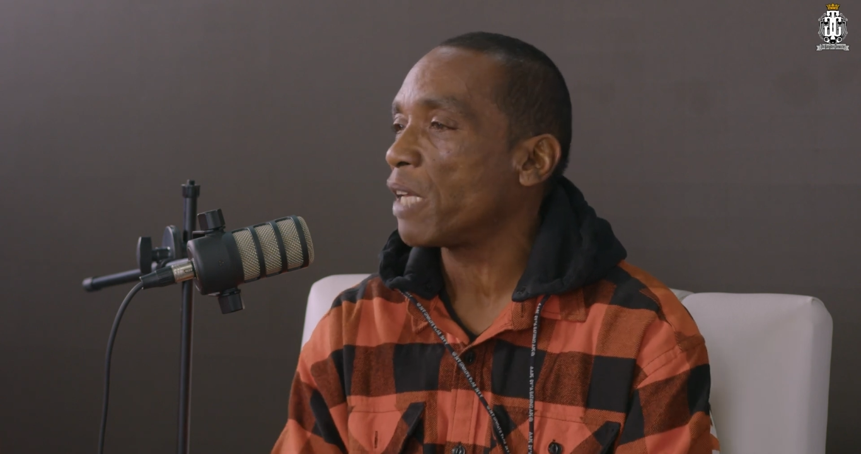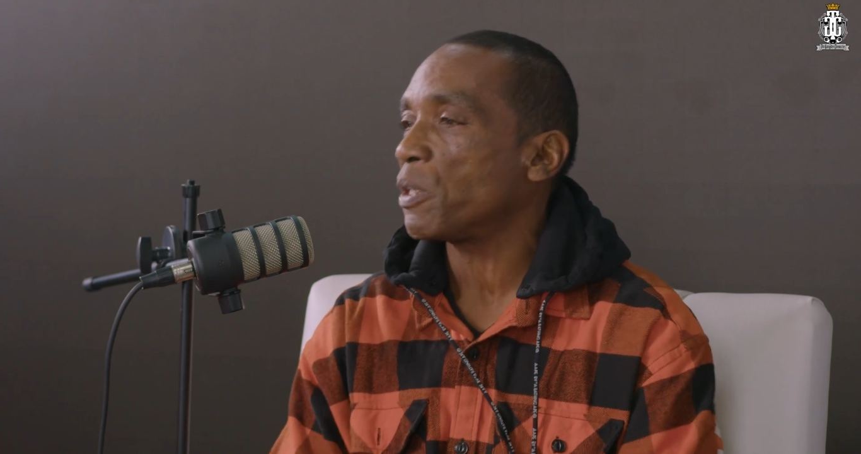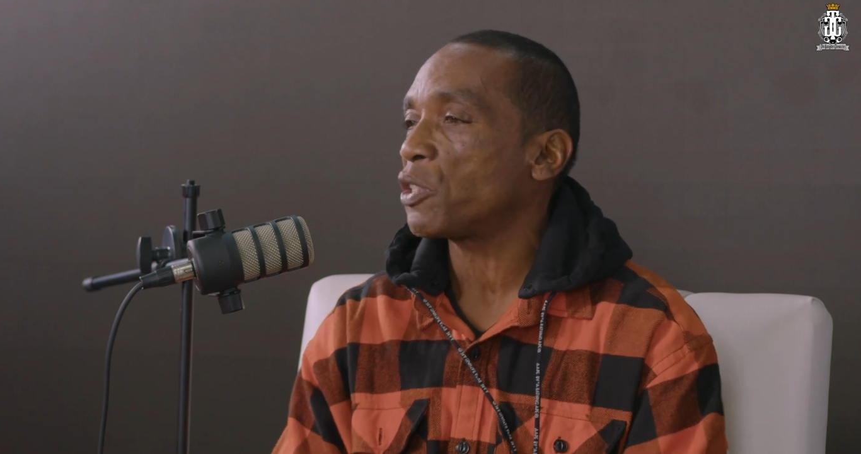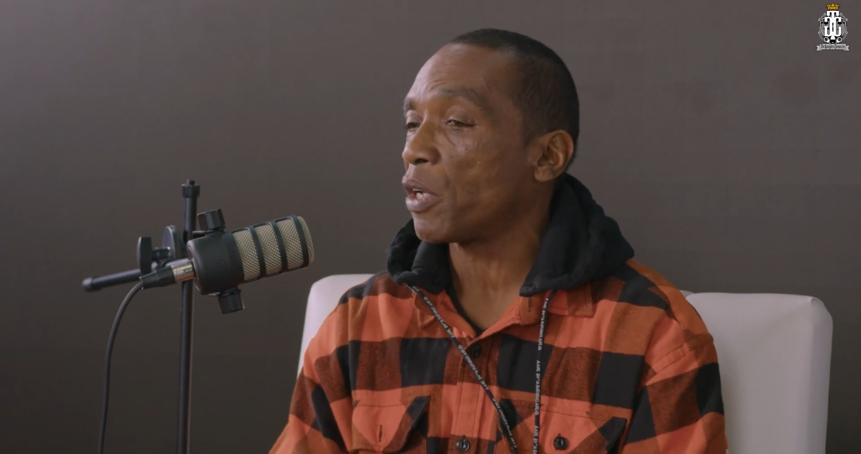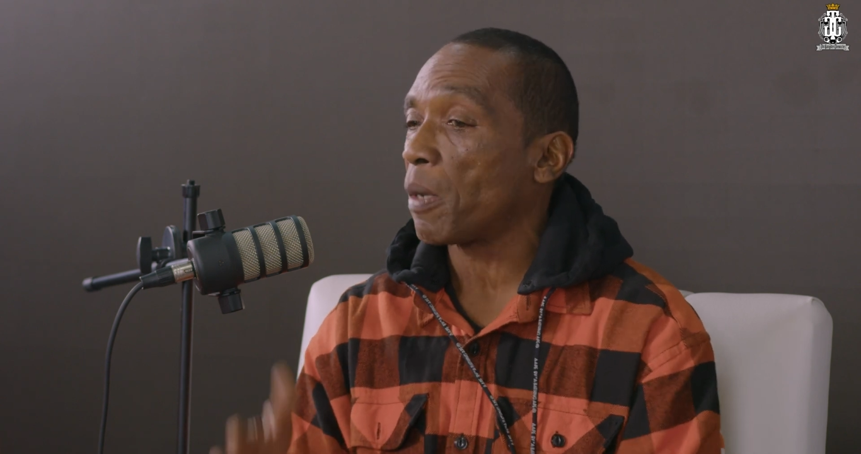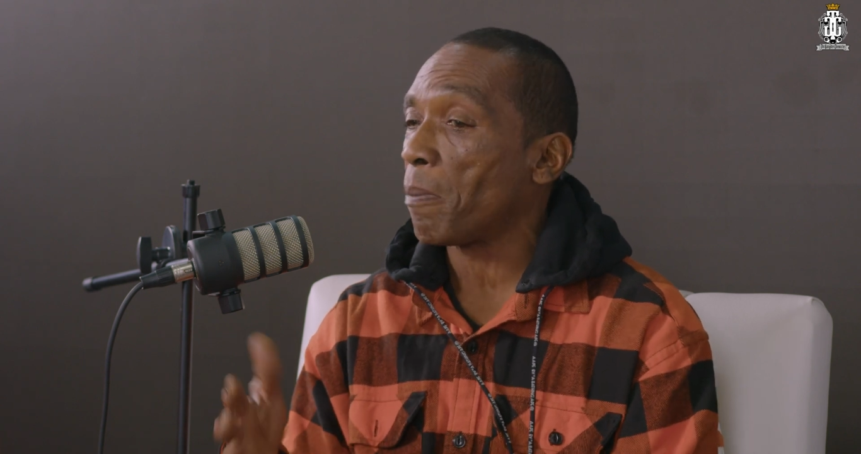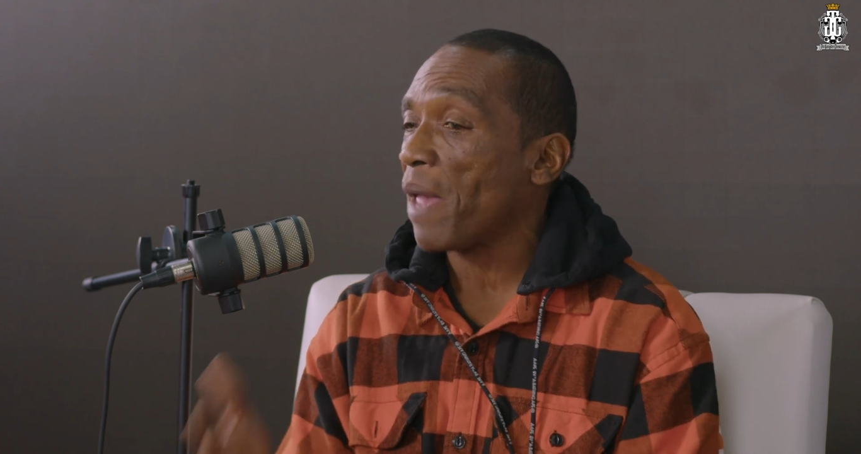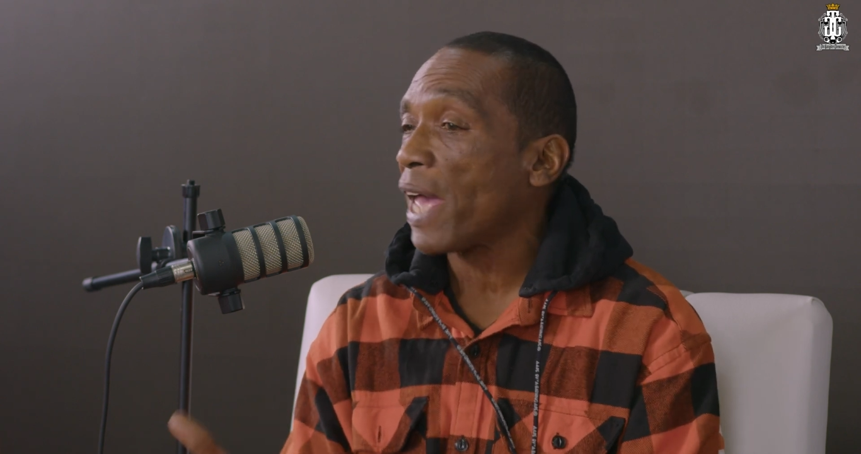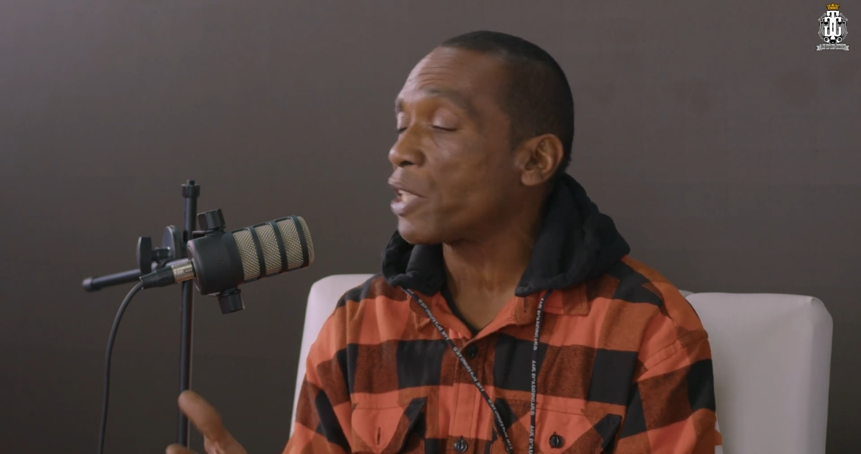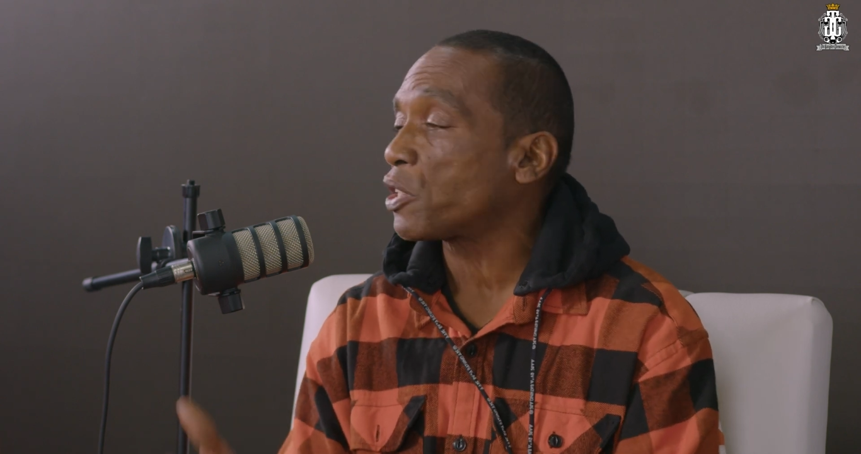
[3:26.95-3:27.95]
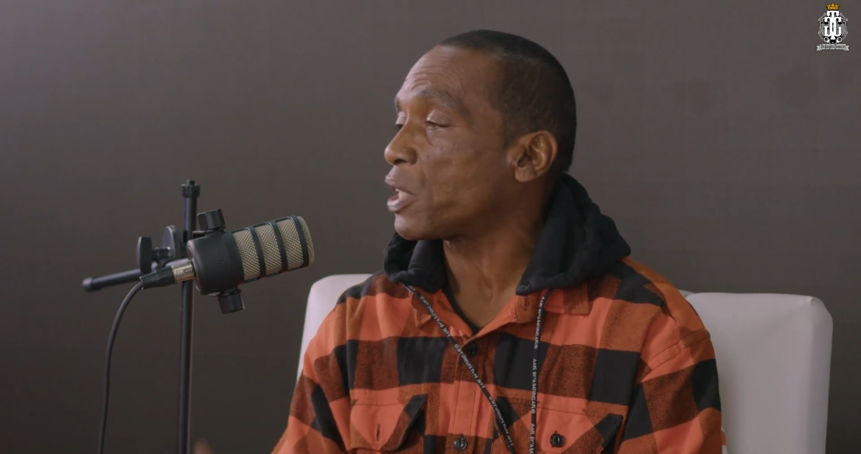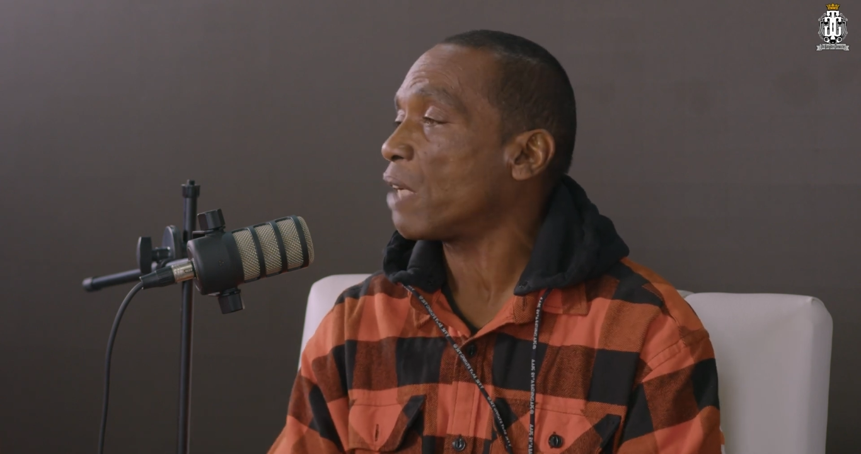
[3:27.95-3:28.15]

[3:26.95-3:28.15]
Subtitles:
image on a balance